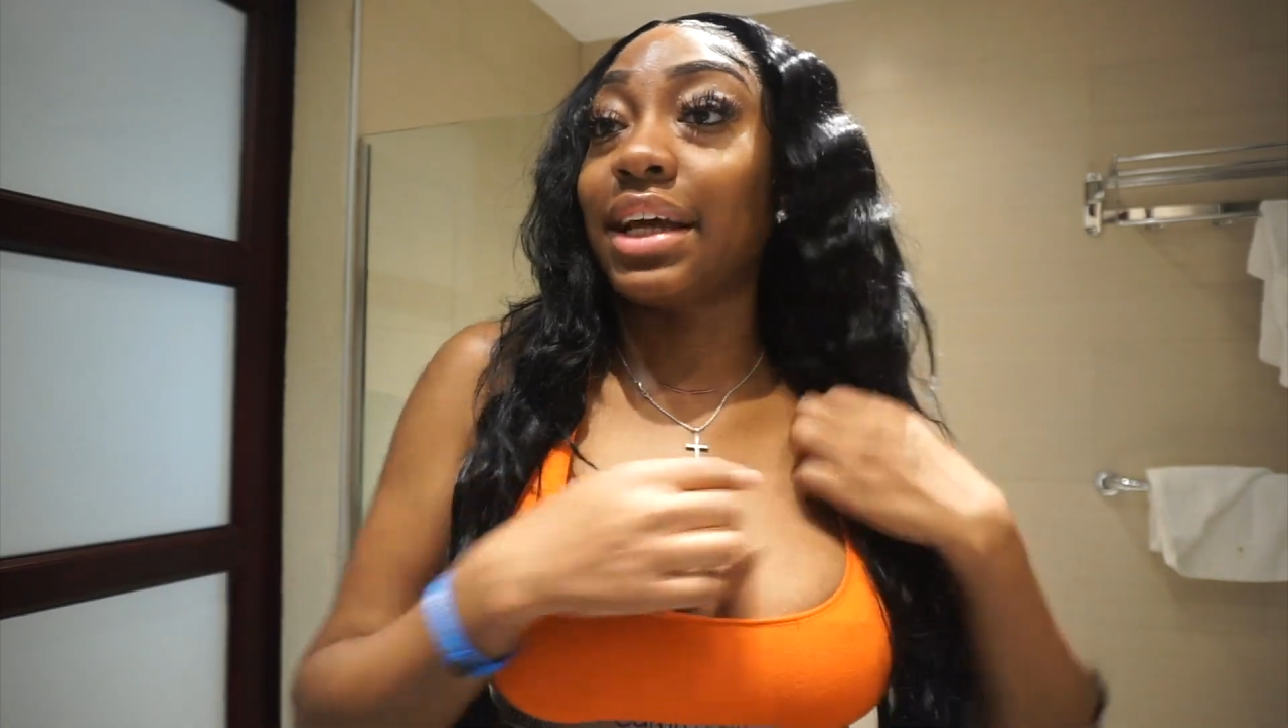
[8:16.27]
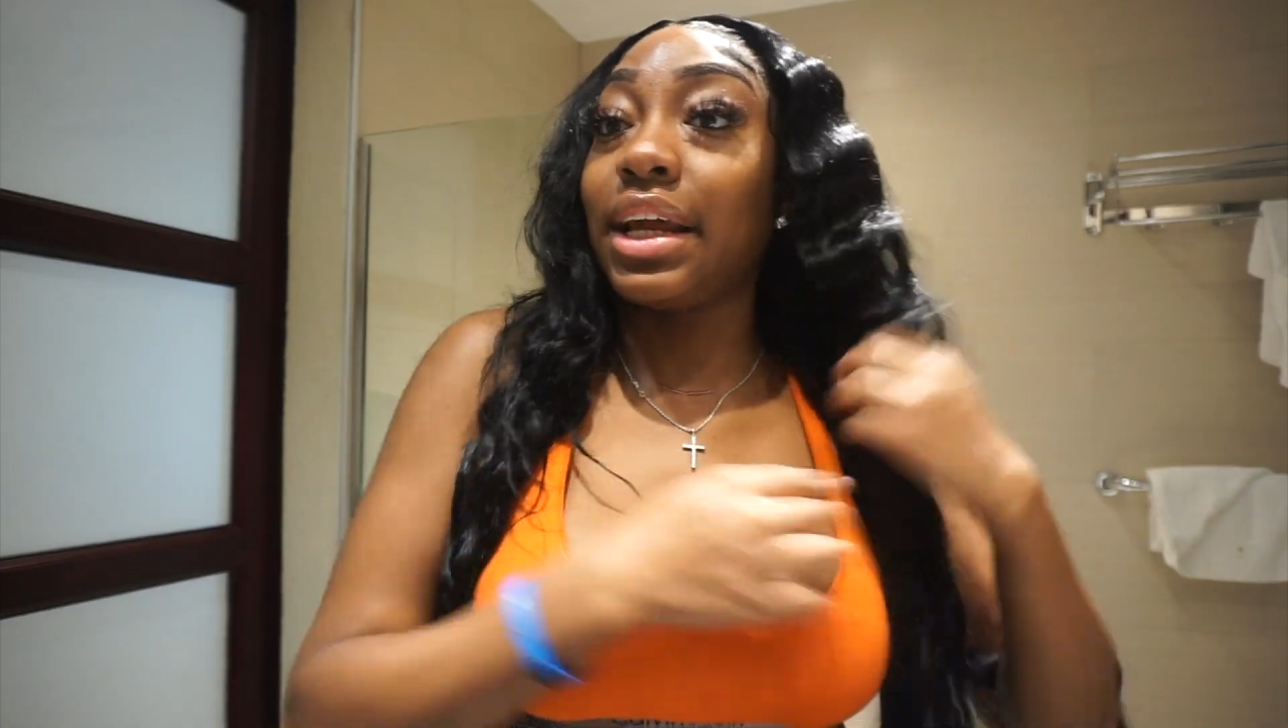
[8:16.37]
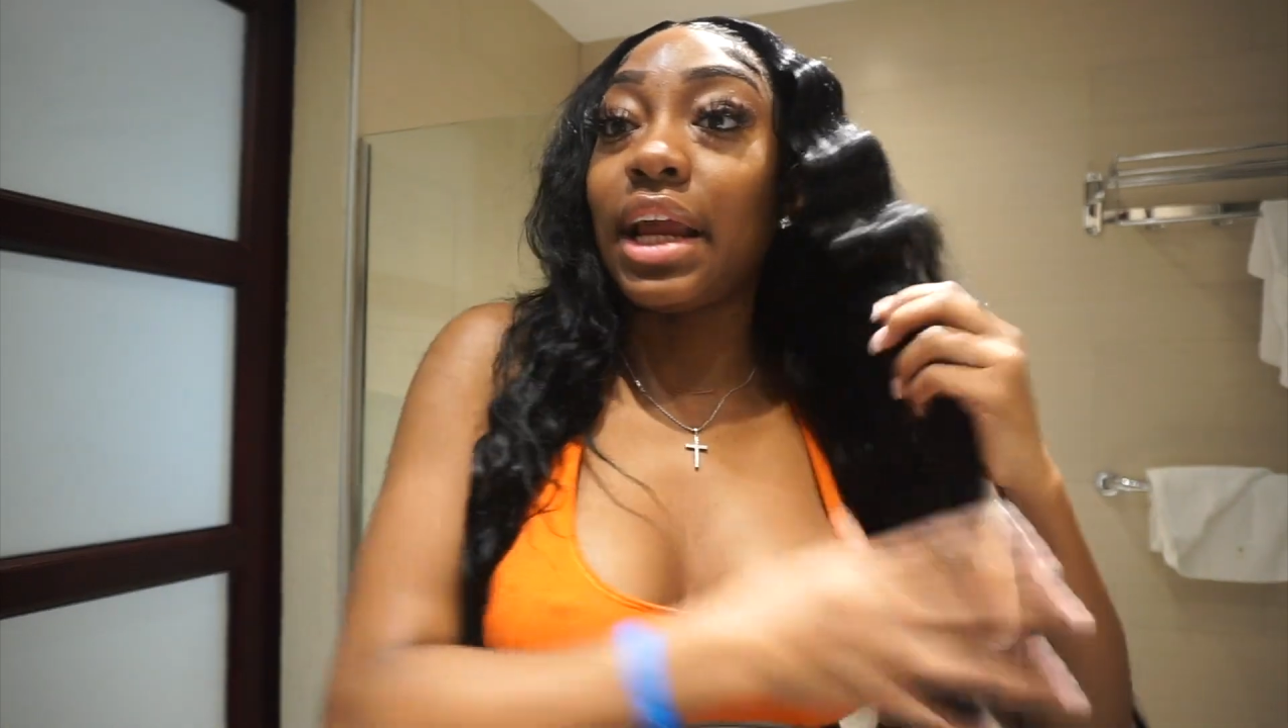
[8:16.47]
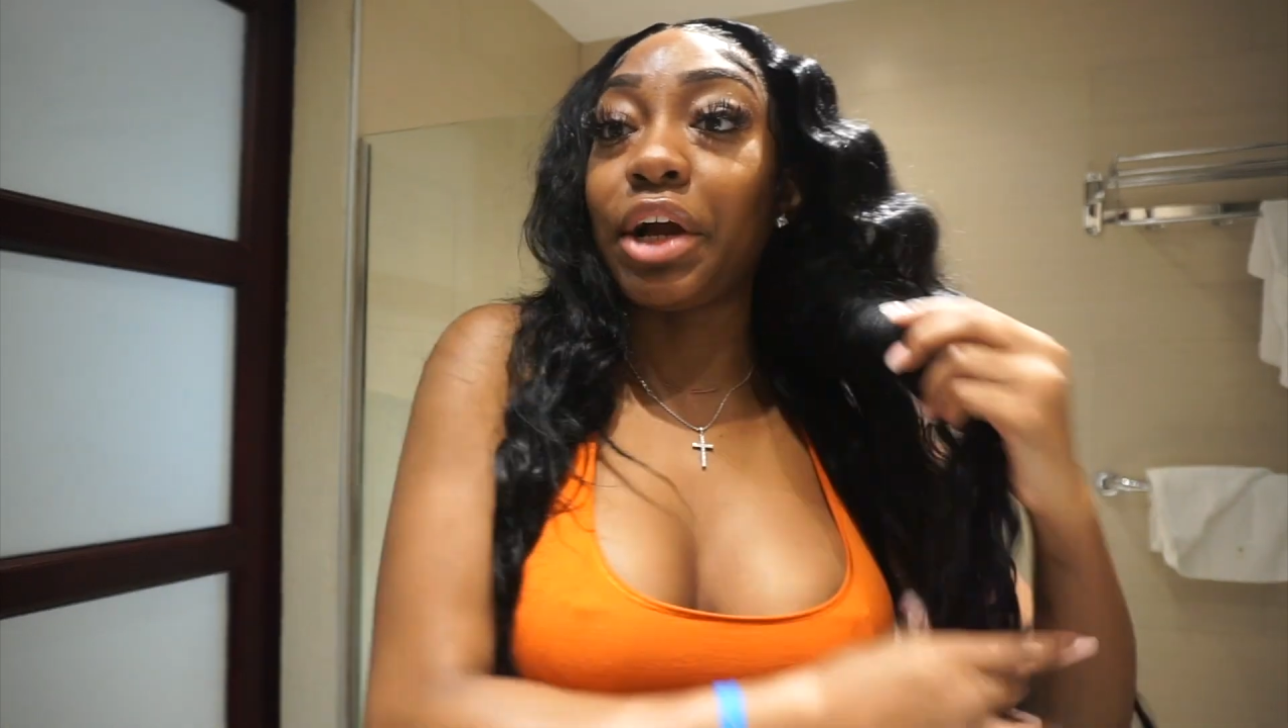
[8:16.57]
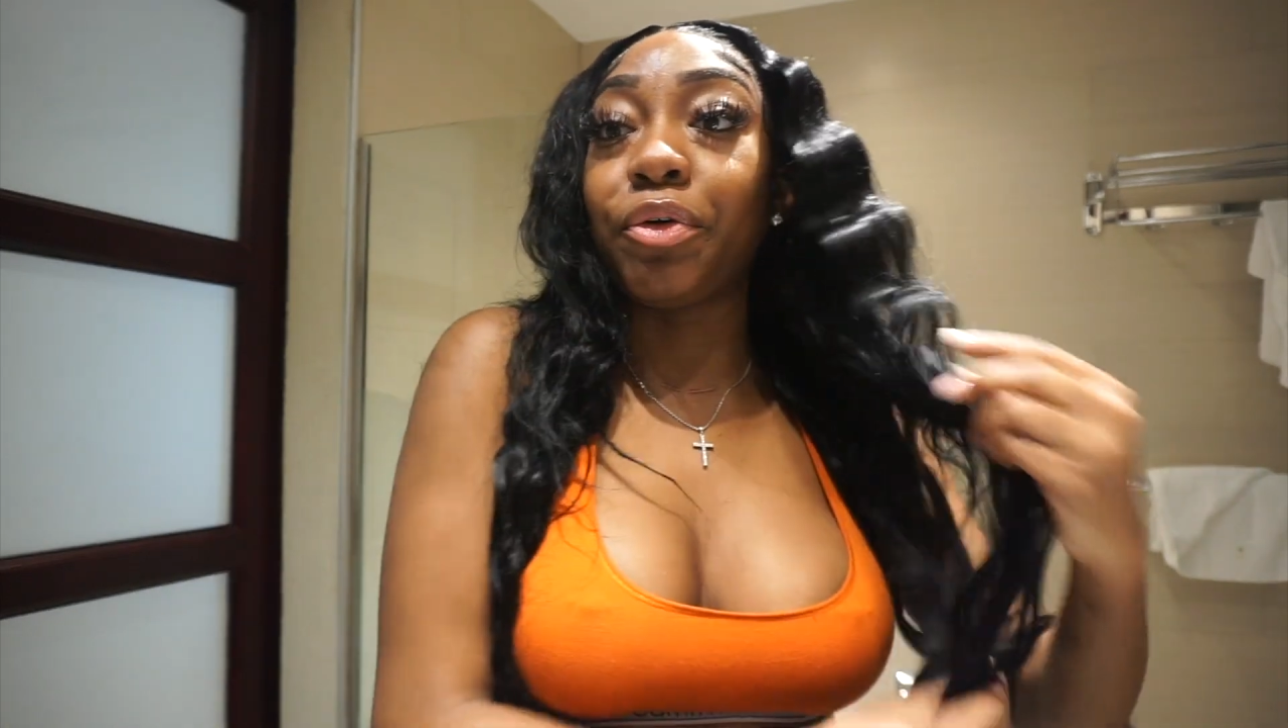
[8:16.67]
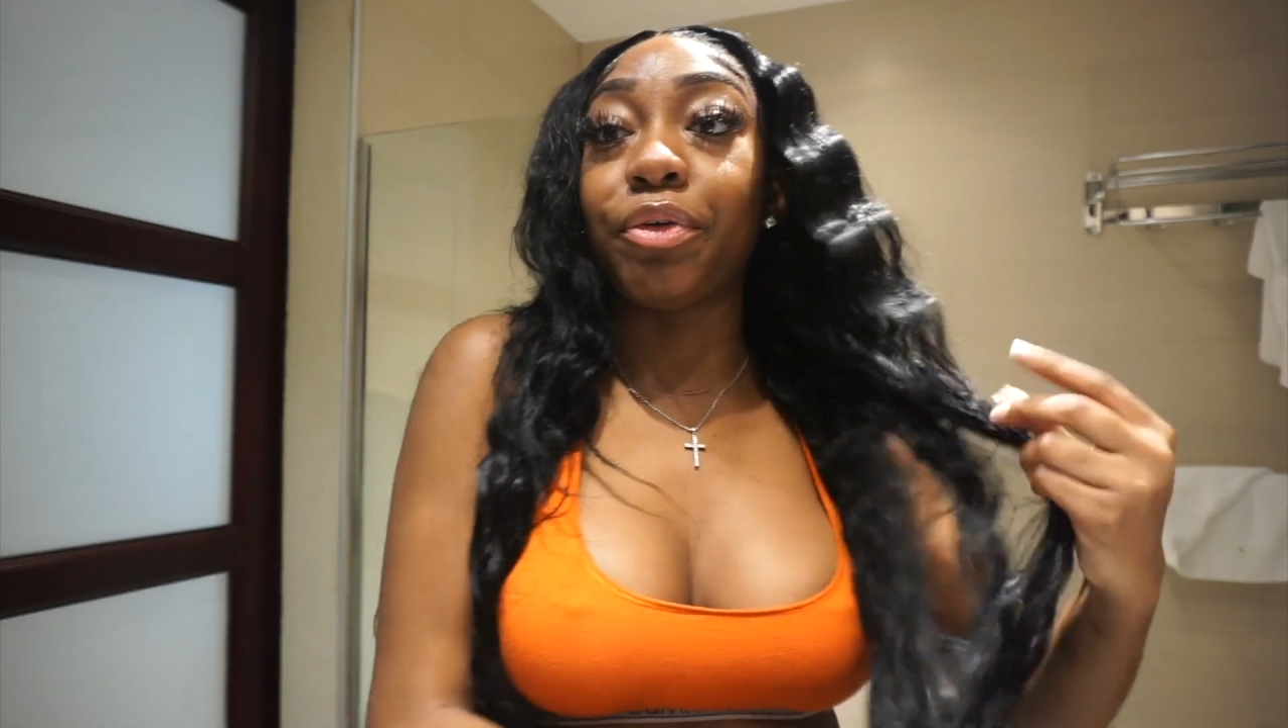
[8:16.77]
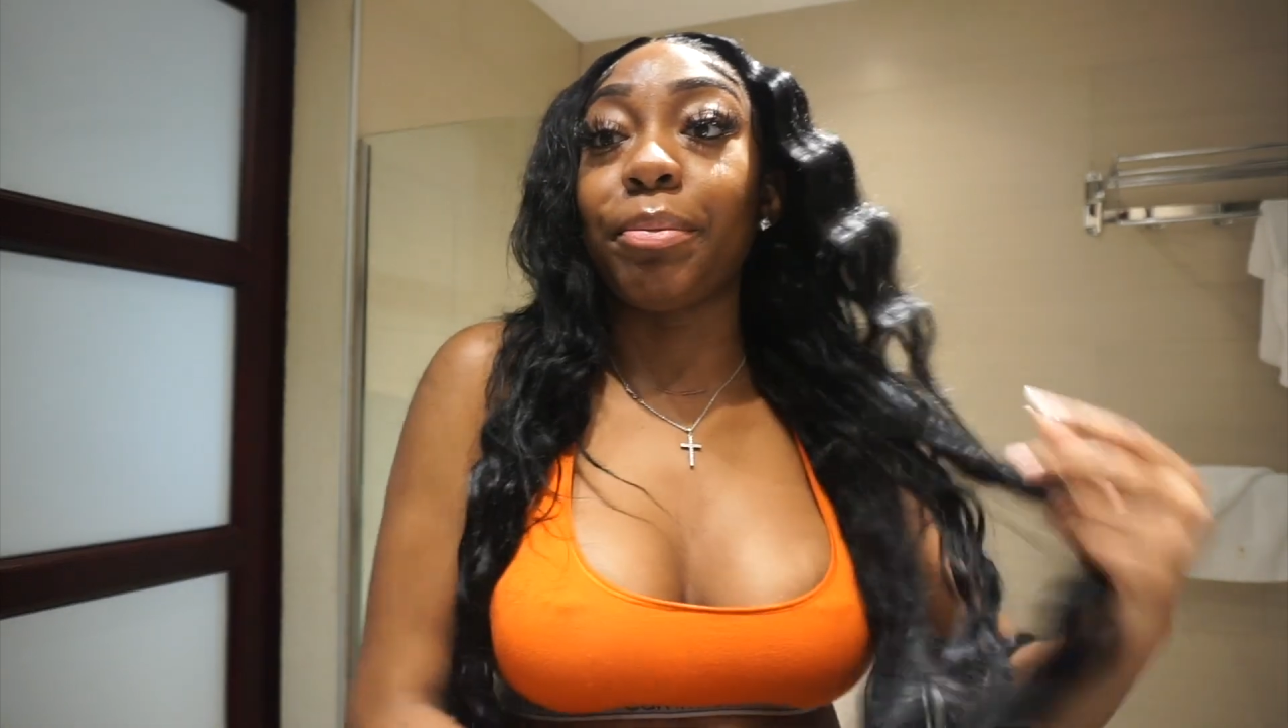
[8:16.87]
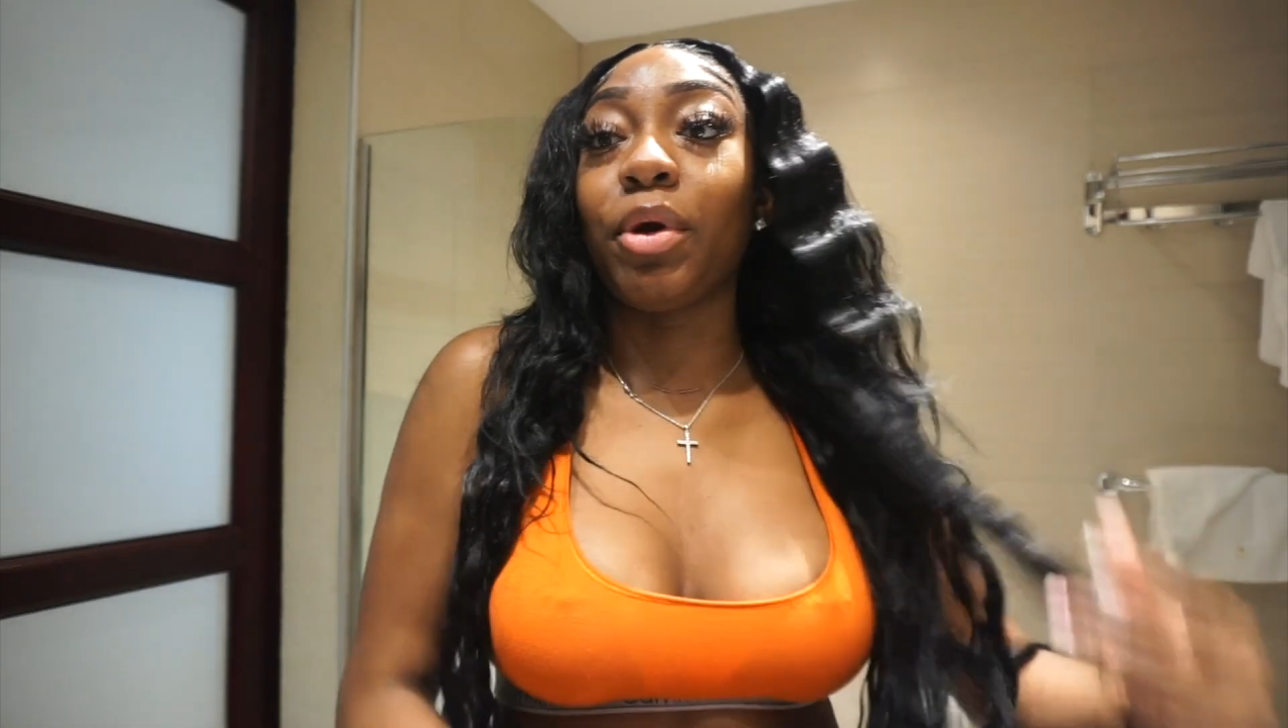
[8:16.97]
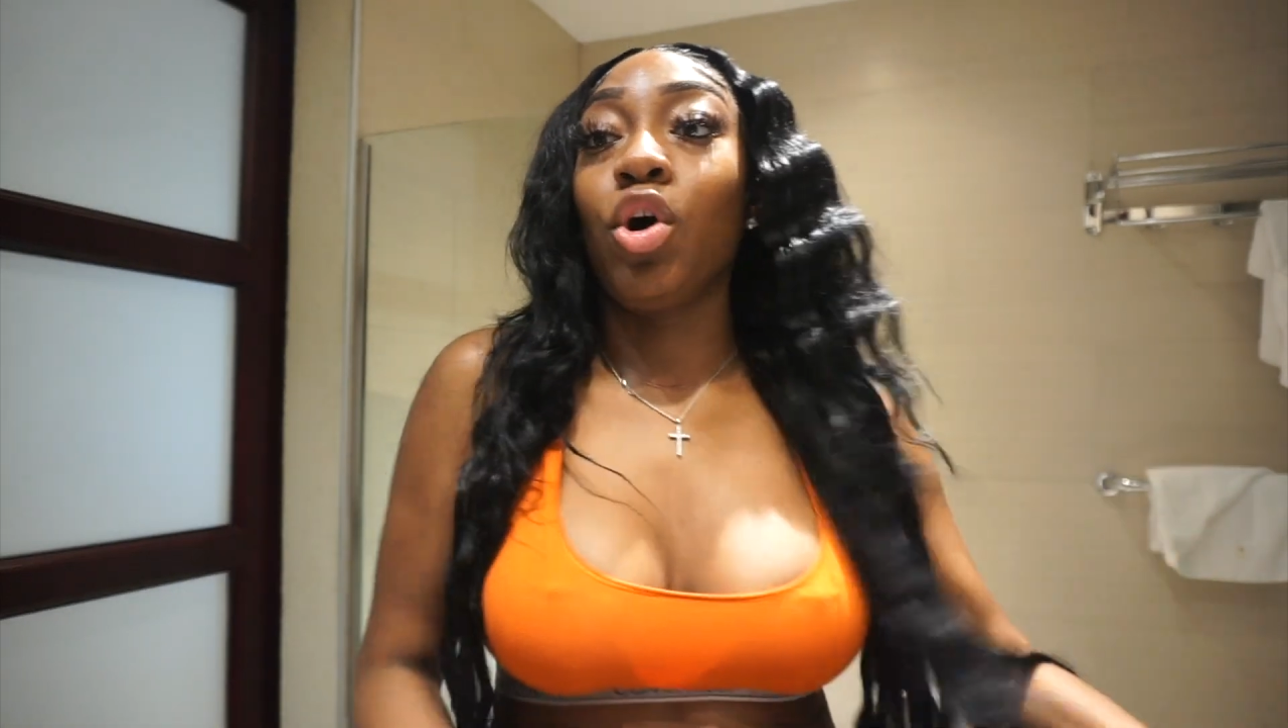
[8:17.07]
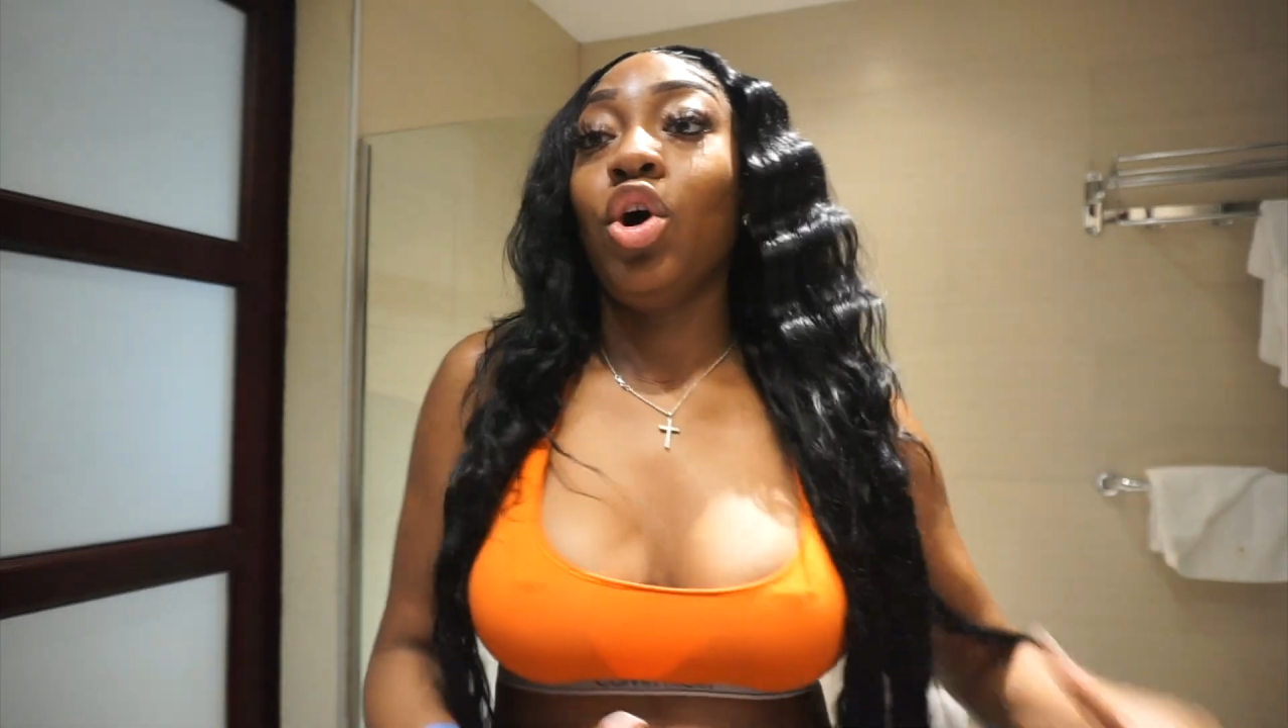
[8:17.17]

cannot crimp